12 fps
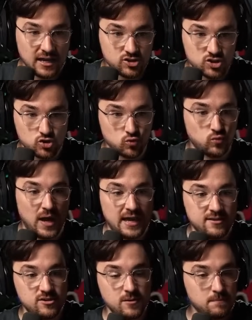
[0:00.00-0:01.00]
and just
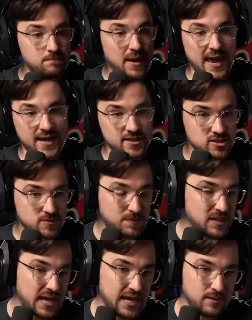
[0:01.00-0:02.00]
random bands
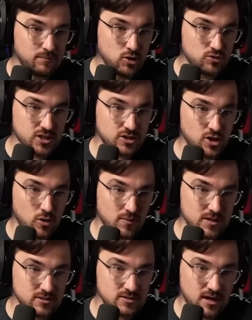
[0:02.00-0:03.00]
playing music no
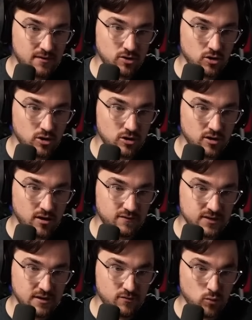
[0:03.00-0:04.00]
one's ever heard
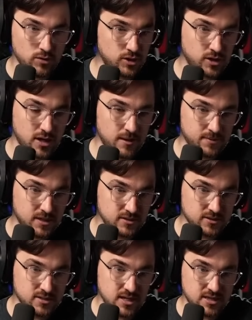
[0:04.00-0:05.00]
of and never will look up
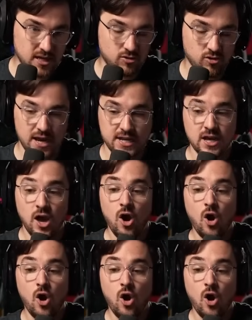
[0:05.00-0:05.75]
because it's not that great,